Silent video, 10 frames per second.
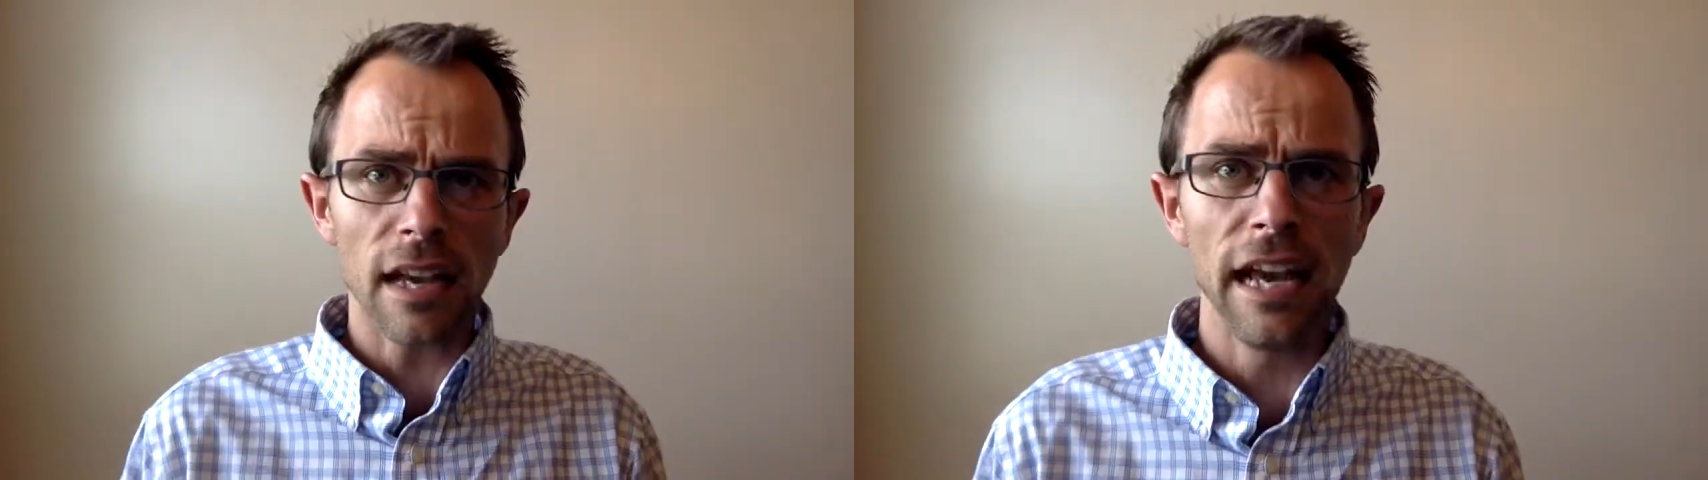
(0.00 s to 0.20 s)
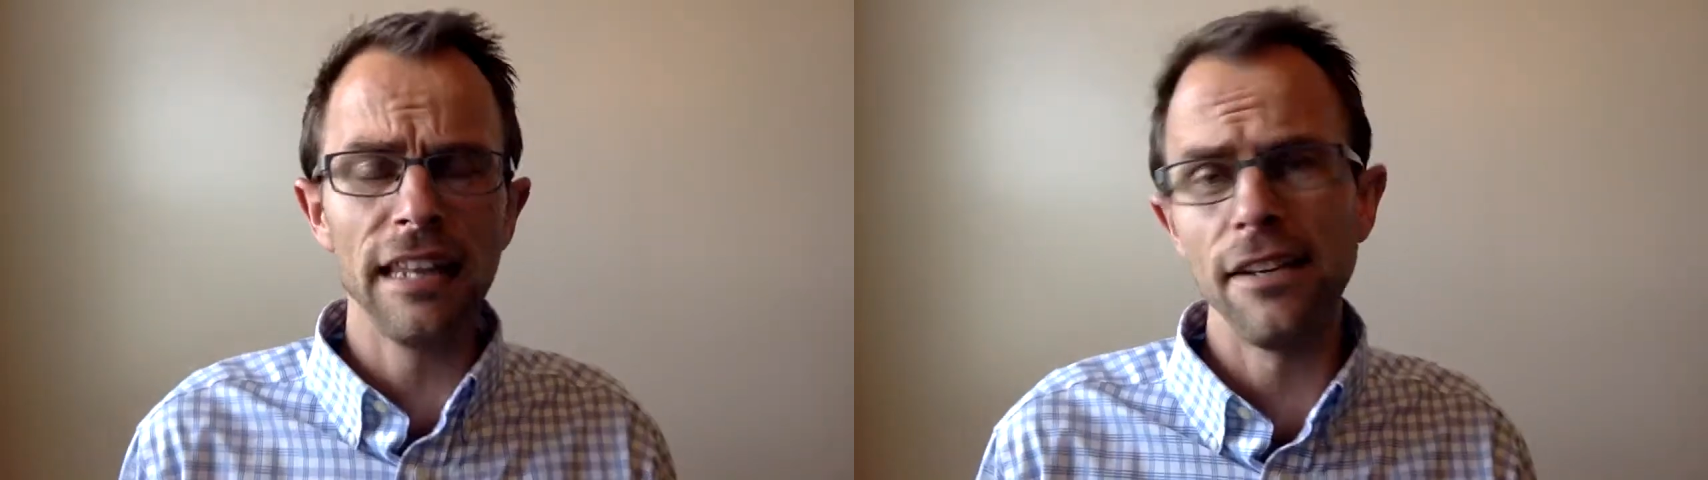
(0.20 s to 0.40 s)

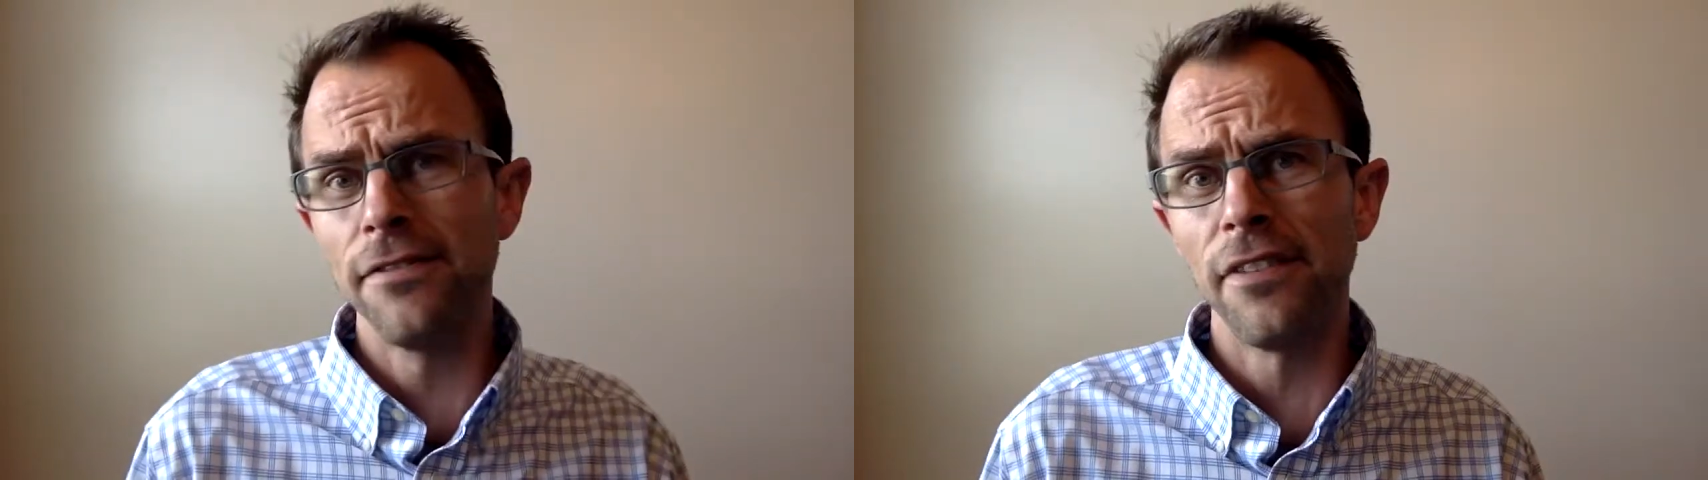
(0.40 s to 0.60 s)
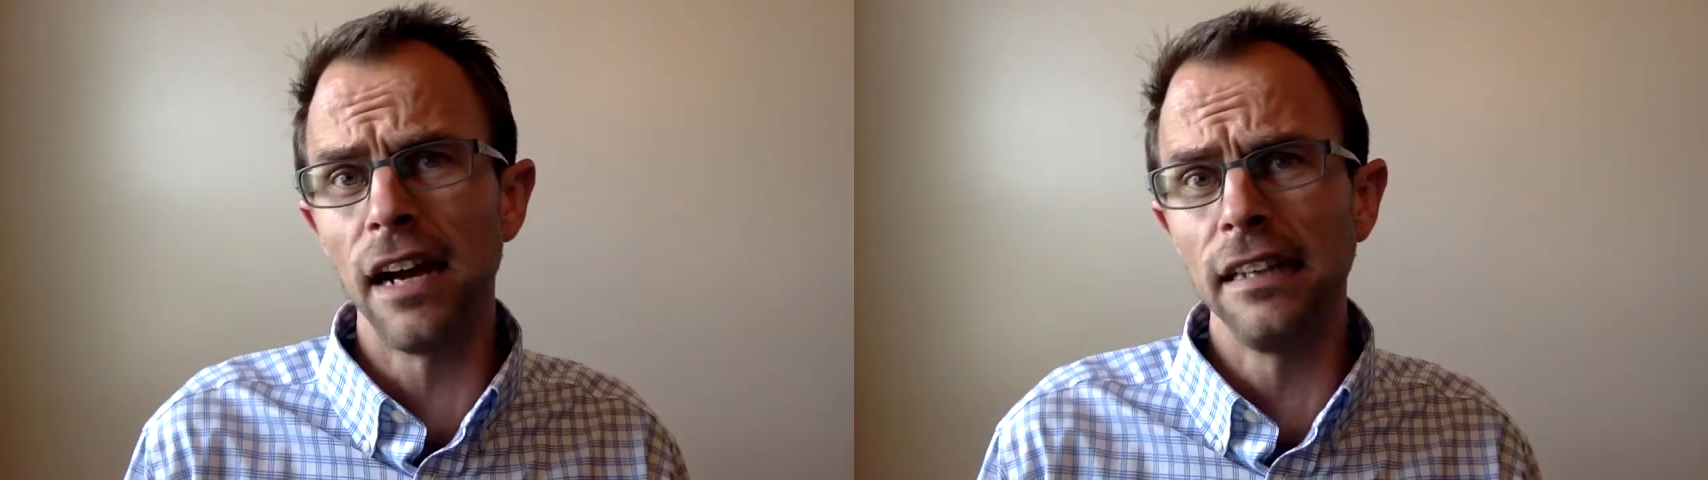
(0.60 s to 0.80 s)
And then
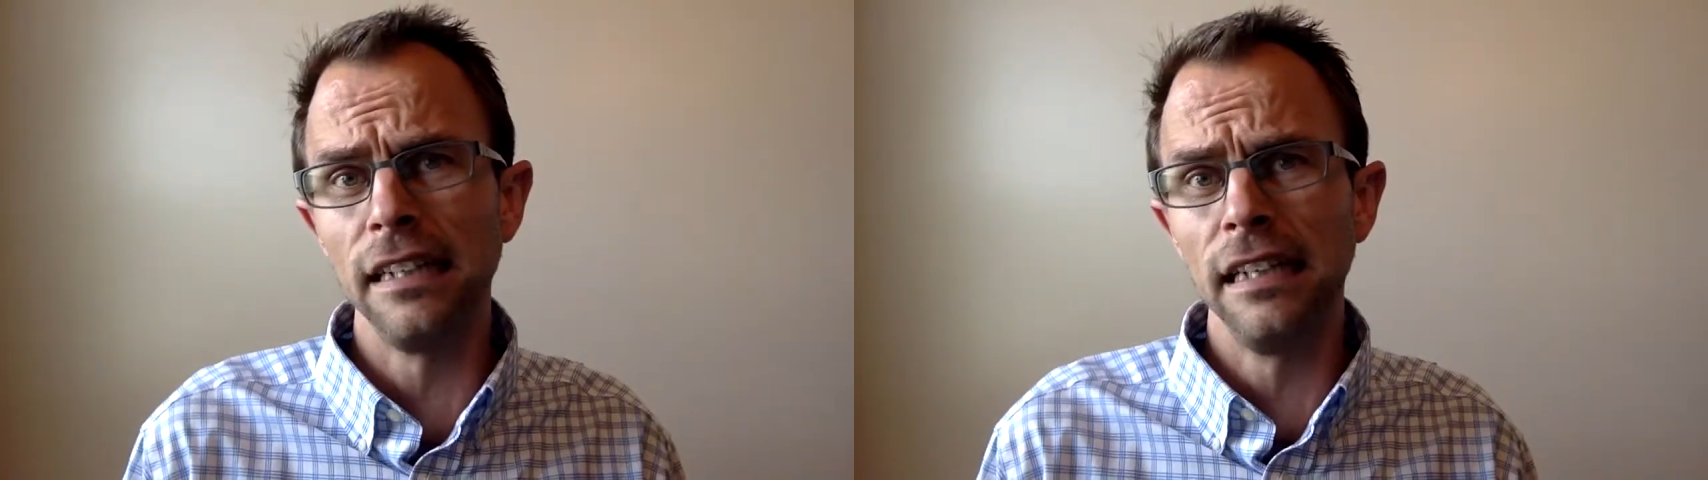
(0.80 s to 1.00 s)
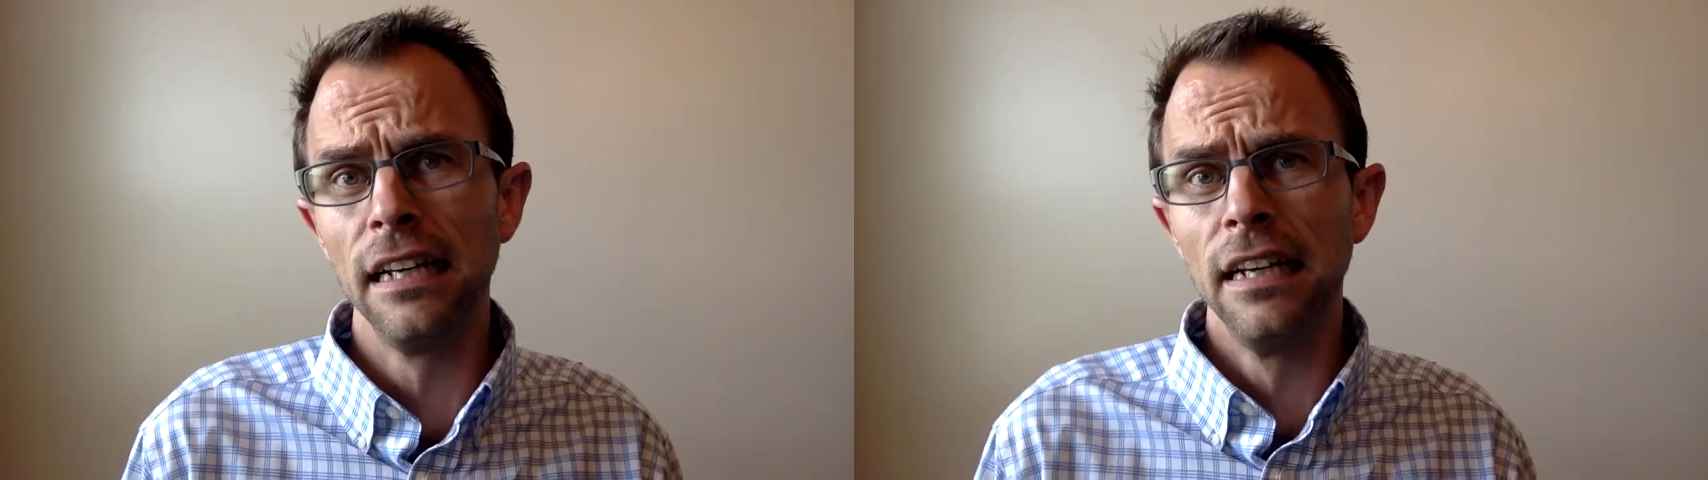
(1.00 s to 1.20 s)

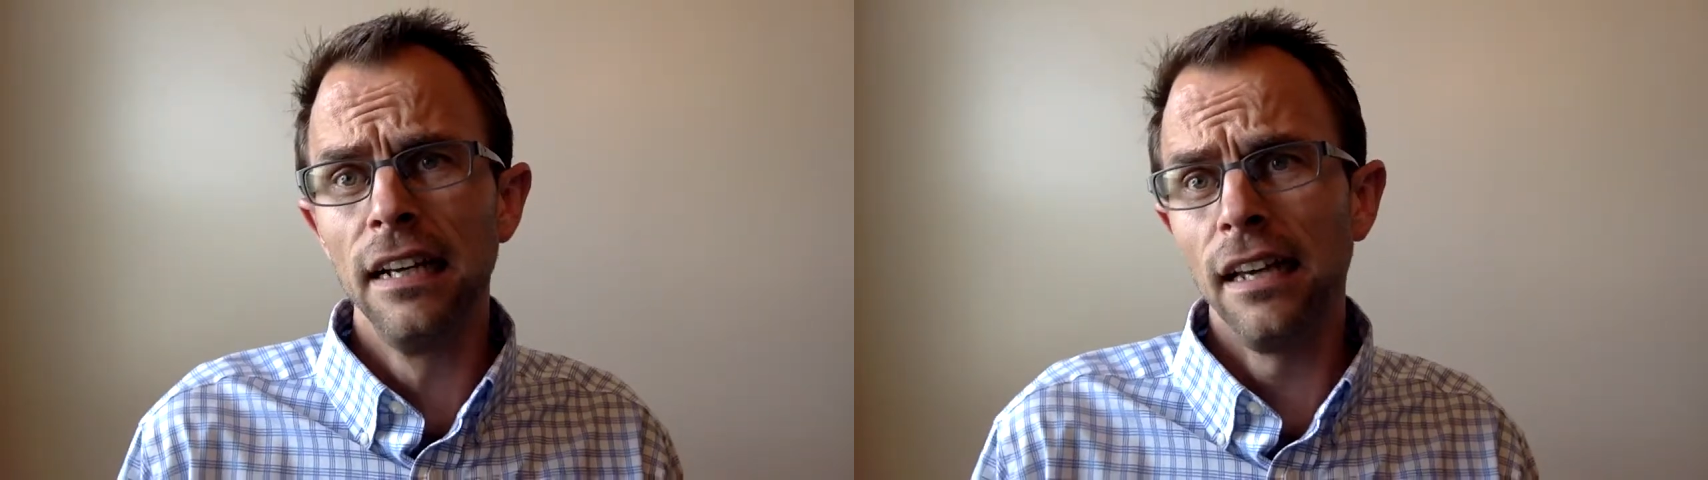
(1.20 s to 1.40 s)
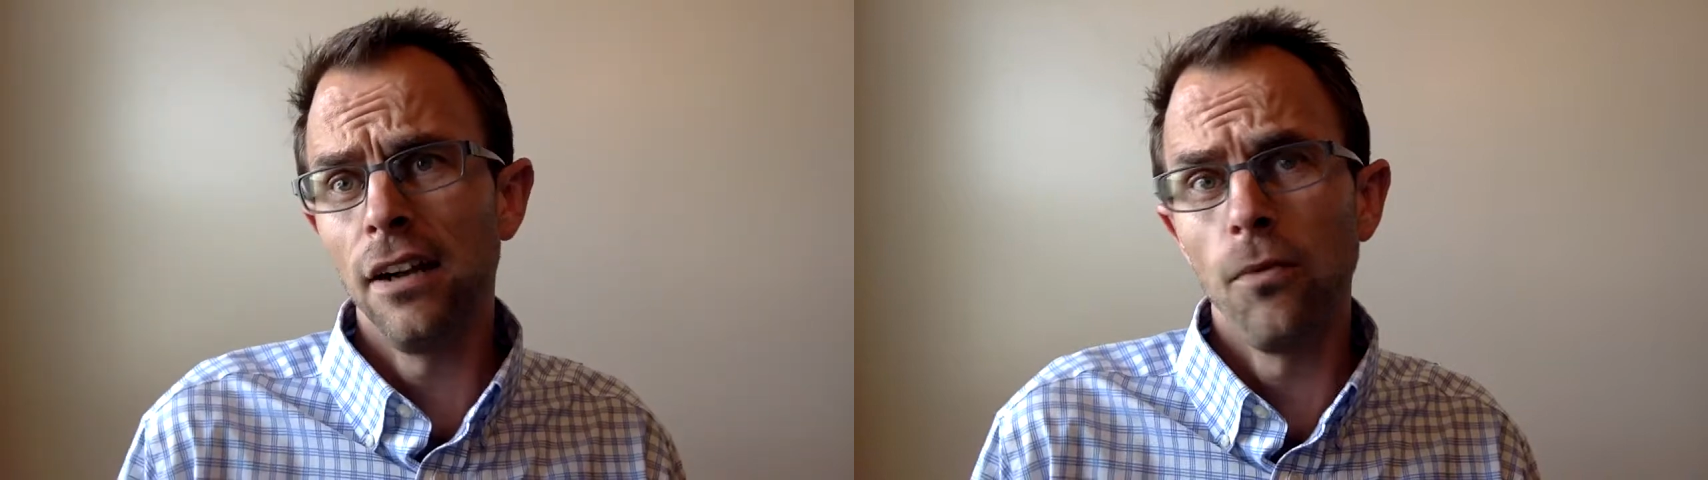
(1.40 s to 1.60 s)
finally,
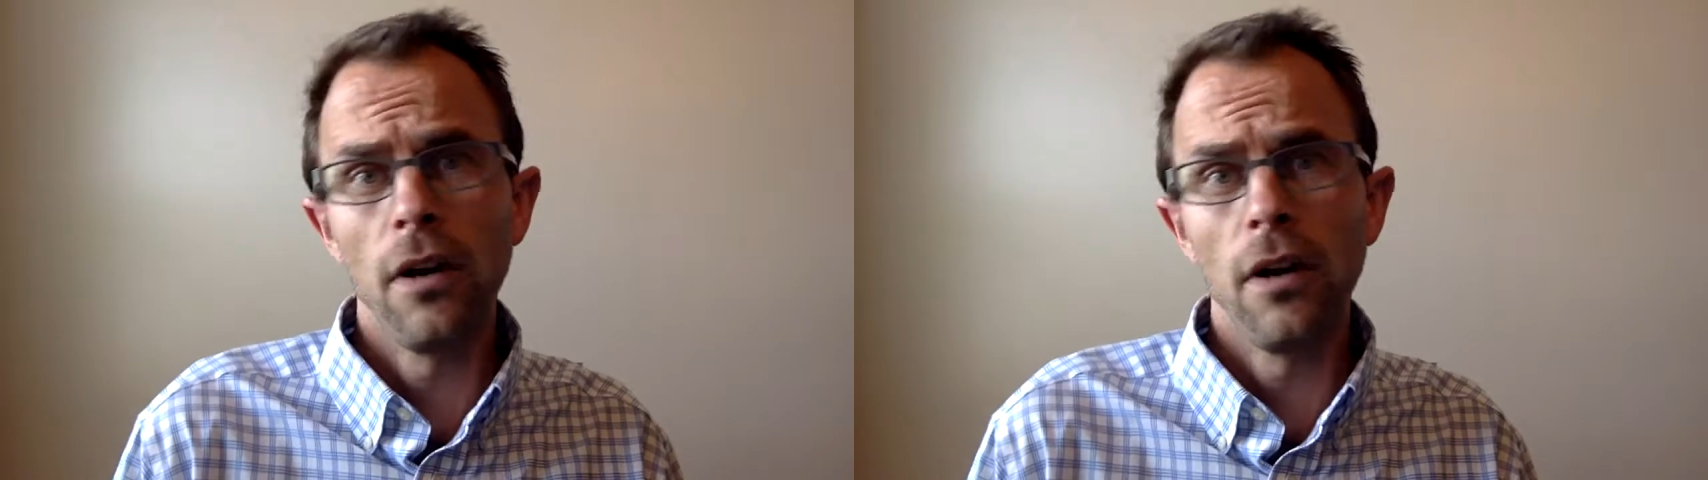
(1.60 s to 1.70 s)
you know,